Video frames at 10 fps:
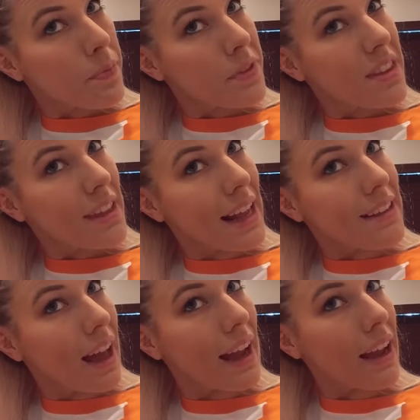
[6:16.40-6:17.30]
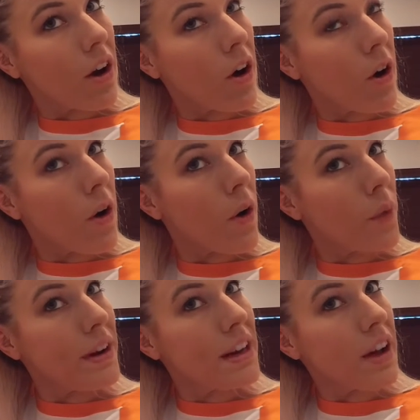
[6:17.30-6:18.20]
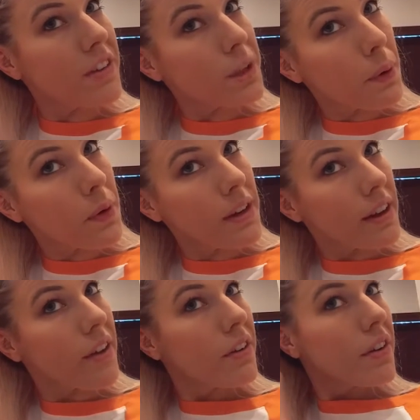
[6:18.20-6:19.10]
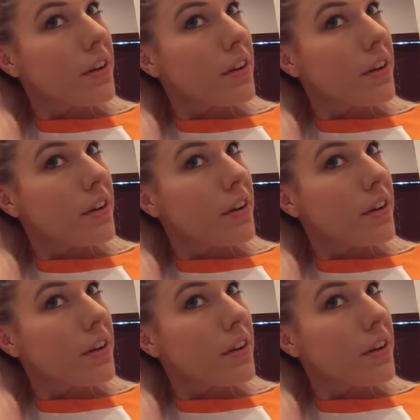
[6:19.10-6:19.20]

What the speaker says: stay tight all the way down to the ponytail.